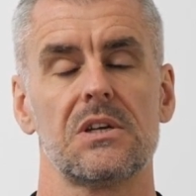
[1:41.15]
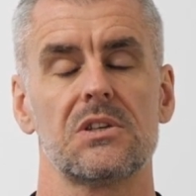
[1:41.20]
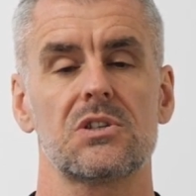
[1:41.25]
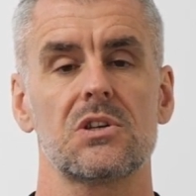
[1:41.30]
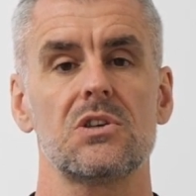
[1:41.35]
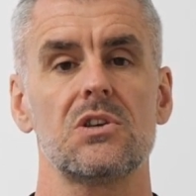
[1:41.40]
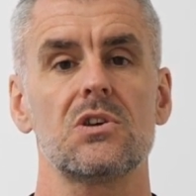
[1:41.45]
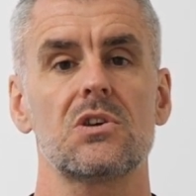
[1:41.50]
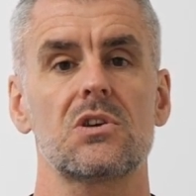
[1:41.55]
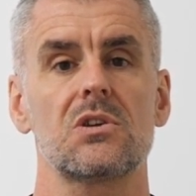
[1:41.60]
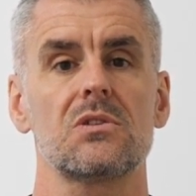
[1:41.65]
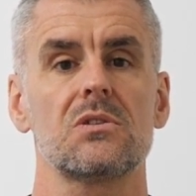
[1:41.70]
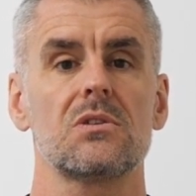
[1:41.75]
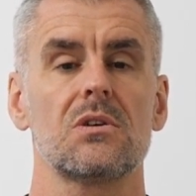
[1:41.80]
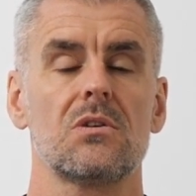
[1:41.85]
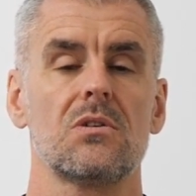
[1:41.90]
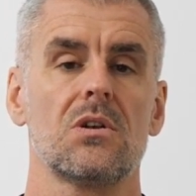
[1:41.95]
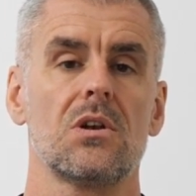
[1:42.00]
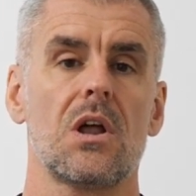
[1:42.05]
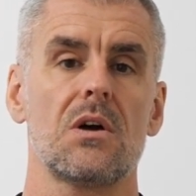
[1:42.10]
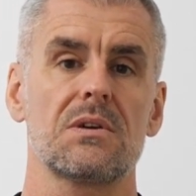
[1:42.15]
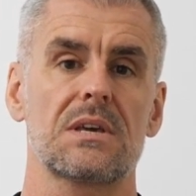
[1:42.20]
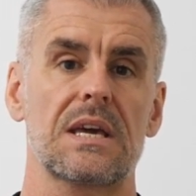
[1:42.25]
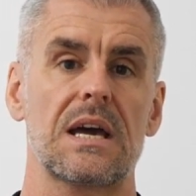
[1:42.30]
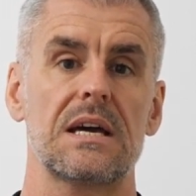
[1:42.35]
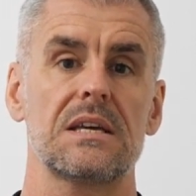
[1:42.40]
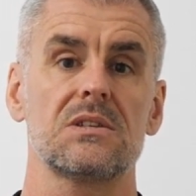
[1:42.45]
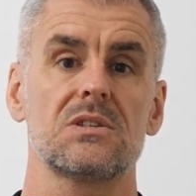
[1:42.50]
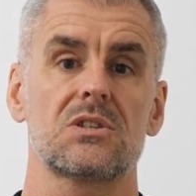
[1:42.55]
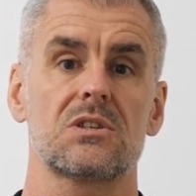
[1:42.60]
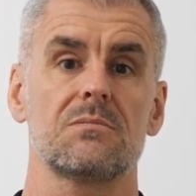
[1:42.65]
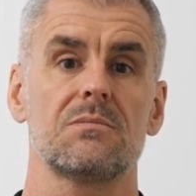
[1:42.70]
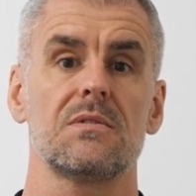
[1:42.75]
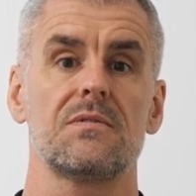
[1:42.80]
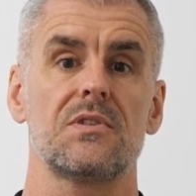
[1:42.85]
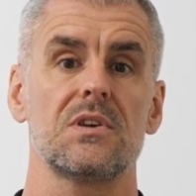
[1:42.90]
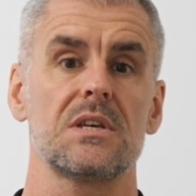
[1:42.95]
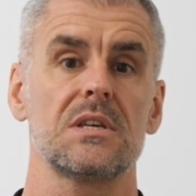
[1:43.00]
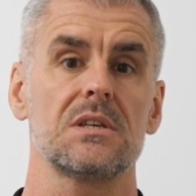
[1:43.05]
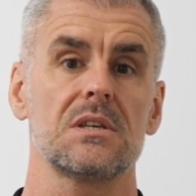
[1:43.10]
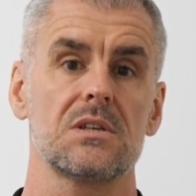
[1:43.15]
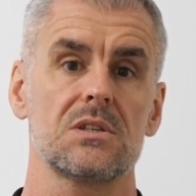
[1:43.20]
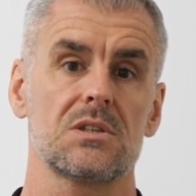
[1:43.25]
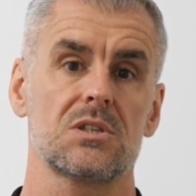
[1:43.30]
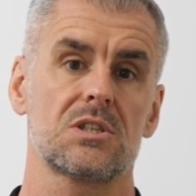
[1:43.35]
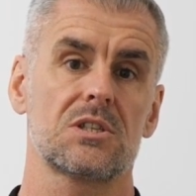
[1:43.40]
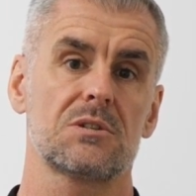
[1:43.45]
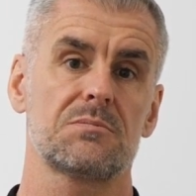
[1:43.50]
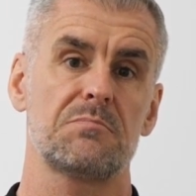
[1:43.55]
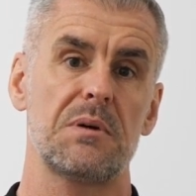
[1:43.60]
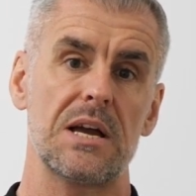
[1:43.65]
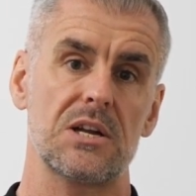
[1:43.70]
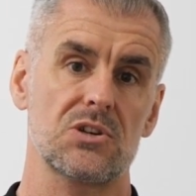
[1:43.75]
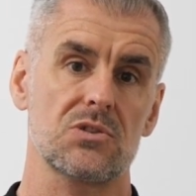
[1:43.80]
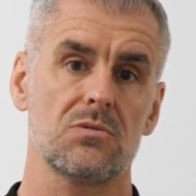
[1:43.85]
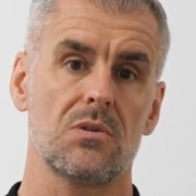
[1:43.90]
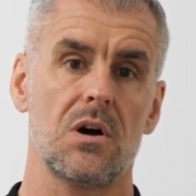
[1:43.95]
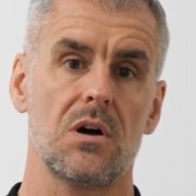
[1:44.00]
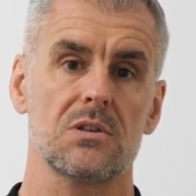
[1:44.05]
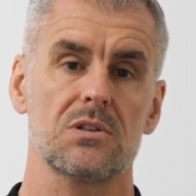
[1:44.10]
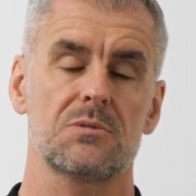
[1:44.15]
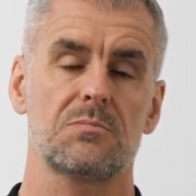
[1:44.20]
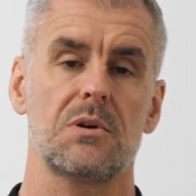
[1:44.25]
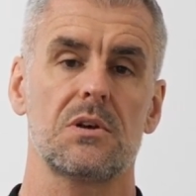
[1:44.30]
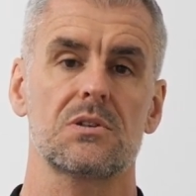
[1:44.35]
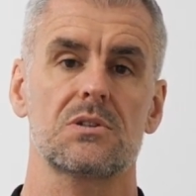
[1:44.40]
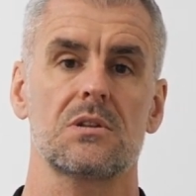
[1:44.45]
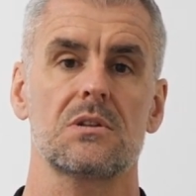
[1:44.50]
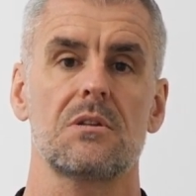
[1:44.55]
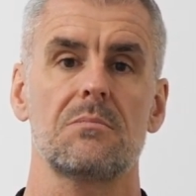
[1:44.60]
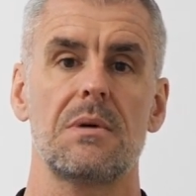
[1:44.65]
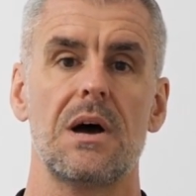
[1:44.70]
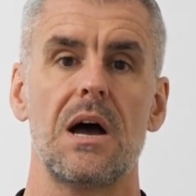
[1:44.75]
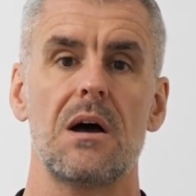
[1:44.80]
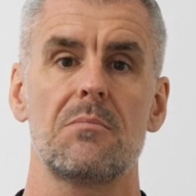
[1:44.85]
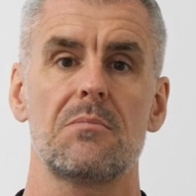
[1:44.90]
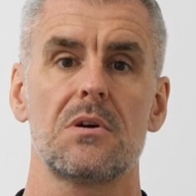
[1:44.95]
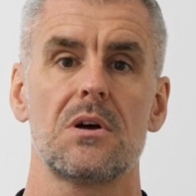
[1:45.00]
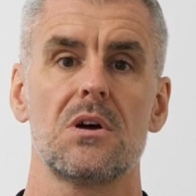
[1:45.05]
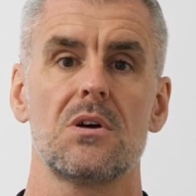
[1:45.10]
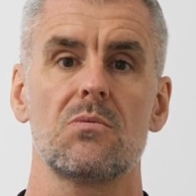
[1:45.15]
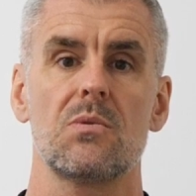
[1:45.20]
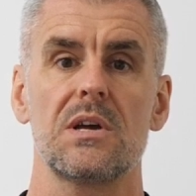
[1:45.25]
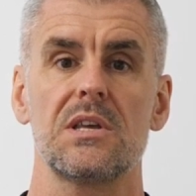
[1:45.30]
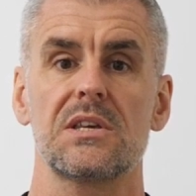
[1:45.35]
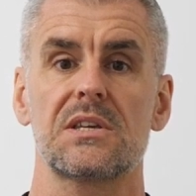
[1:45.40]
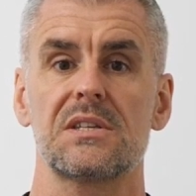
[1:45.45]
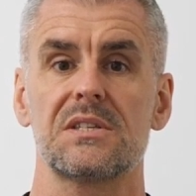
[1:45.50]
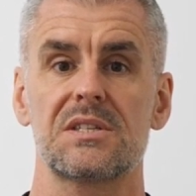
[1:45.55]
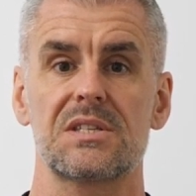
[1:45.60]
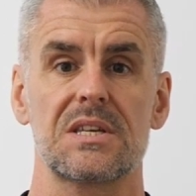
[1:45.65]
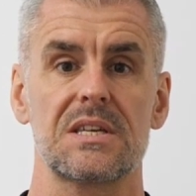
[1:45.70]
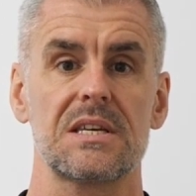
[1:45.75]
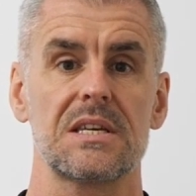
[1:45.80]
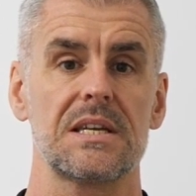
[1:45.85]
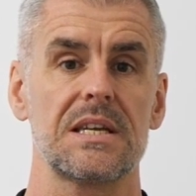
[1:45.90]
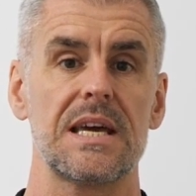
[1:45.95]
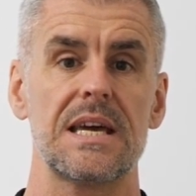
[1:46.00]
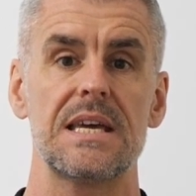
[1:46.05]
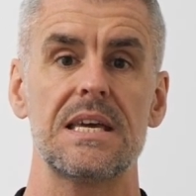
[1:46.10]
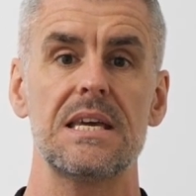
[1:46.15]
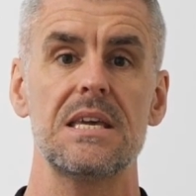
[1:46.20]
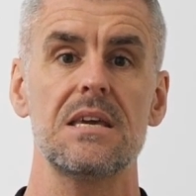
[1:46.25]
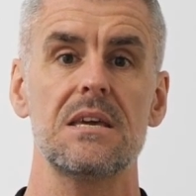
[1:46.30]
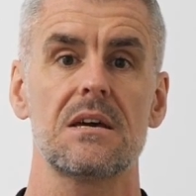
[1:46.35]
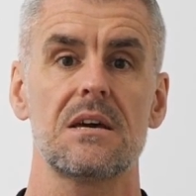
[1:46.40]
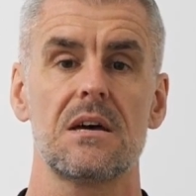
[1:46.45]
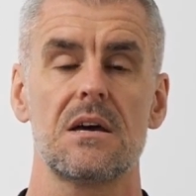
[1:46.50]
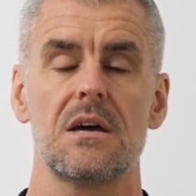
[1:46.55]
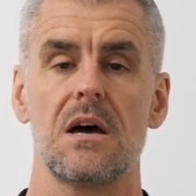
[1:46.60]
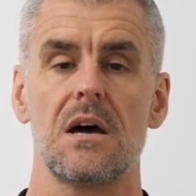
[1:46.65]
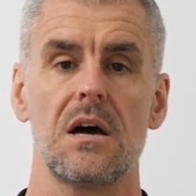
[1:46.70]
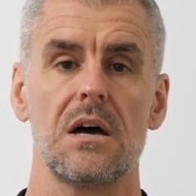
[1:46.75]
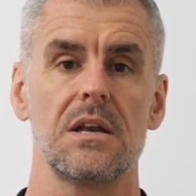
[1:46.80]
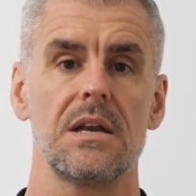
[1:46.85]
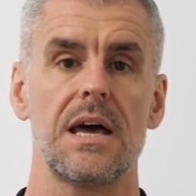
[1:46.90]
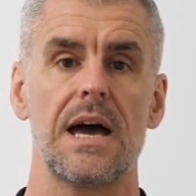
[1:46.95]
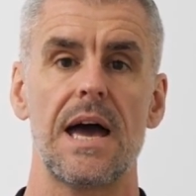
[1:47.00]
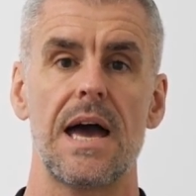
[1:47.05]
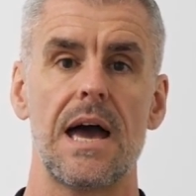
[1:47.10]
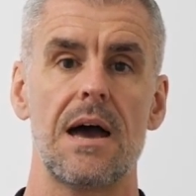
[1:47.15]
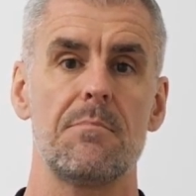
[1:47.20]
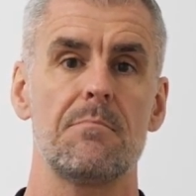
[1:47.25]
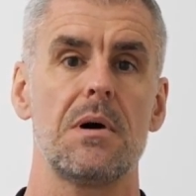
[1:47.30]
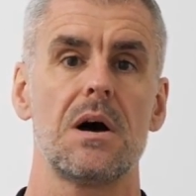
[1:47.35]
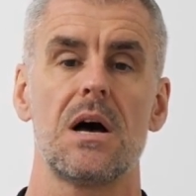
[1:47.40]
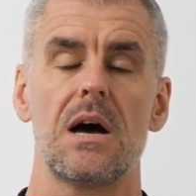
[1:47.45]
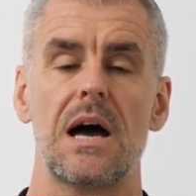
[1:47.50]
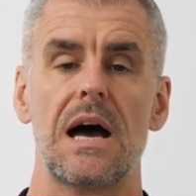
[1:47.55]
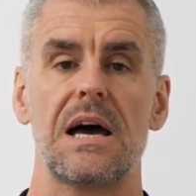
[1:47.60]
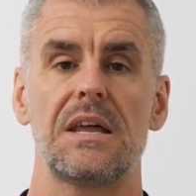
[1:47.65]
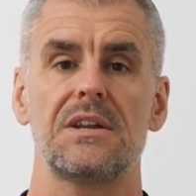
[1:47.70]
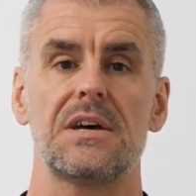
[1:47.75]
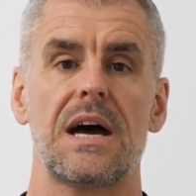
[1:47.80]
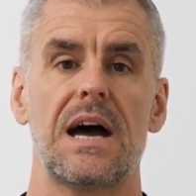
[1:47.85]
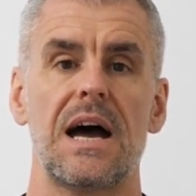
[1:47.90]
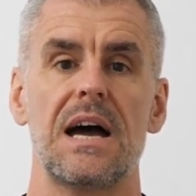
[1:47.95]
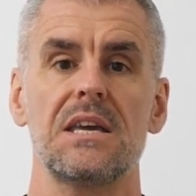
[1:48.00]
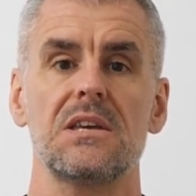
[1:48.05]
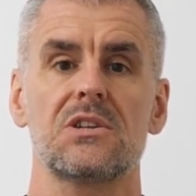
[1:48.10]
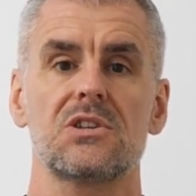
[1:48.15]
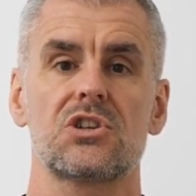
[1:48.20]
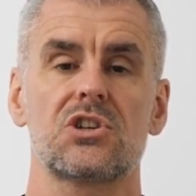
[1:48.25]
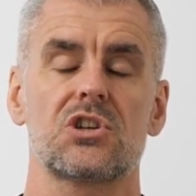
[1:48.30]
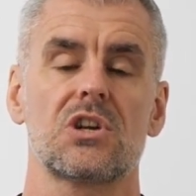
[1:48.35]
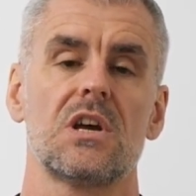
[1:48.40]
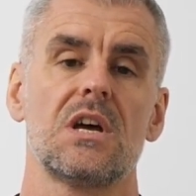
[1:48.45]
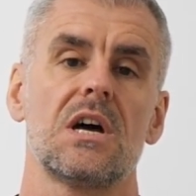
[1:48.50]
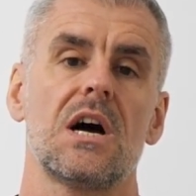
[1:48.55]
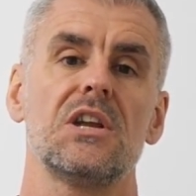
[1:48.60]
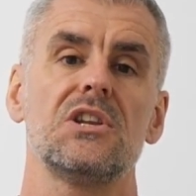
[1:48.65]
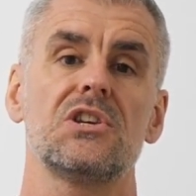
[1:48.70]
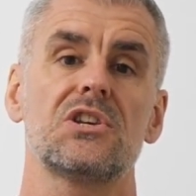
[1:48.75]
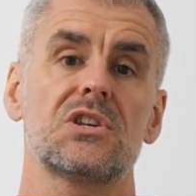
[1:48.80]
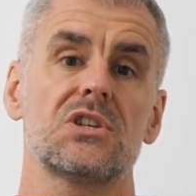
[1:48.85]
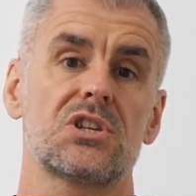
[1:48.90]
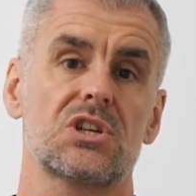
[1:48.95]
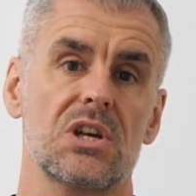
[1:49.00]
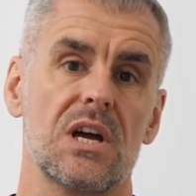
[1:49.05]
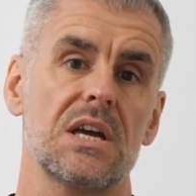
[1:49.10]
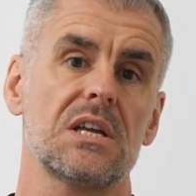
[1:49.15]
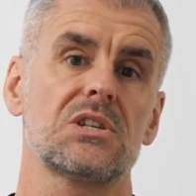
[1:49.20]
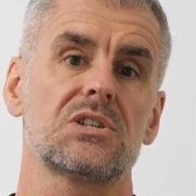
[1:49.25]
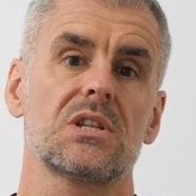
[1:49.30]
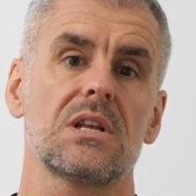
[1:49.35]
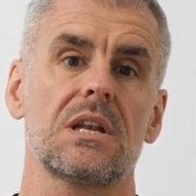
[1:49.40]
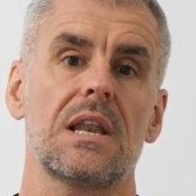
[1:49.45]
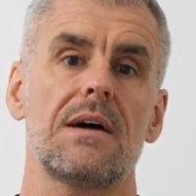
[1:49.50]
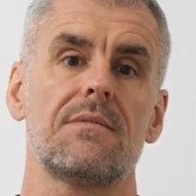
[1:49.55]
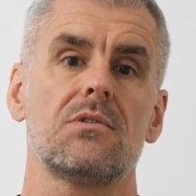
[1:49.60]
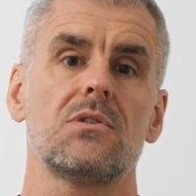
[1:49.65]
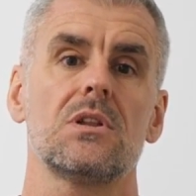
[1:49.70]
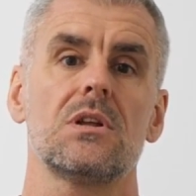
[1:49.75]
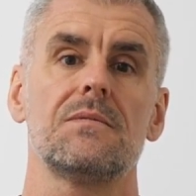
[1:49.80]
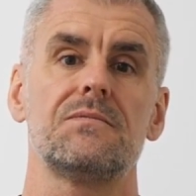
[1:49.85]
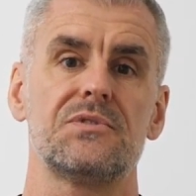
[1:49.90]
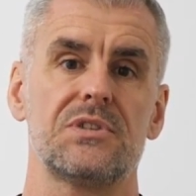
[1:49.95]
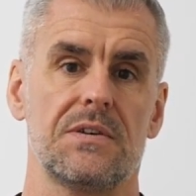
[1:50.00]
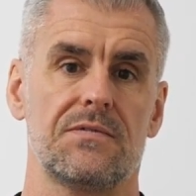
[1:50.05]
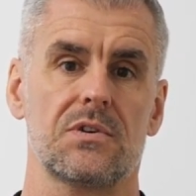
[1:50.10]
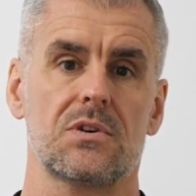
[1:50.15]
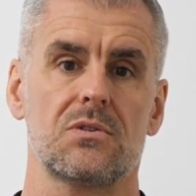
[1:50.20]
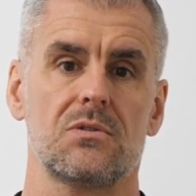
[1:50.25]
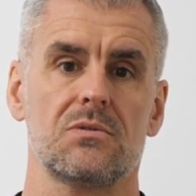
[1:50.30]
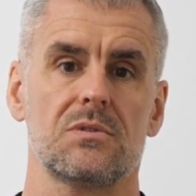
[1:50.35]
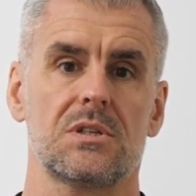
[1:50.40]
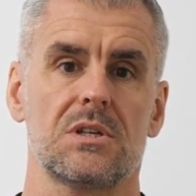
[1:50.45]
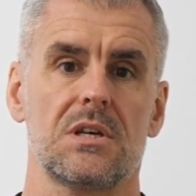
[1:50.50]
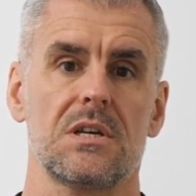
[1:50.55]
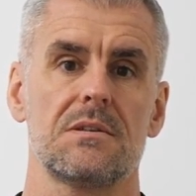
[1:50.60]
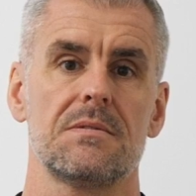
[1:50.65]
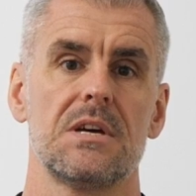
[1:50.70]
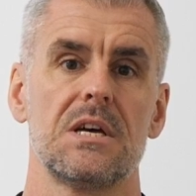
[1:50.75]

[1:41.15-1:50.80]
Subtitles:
So you can locate some of the special hotspots on the map where you can see an E, an M and a H, and you can change the level of difficulty.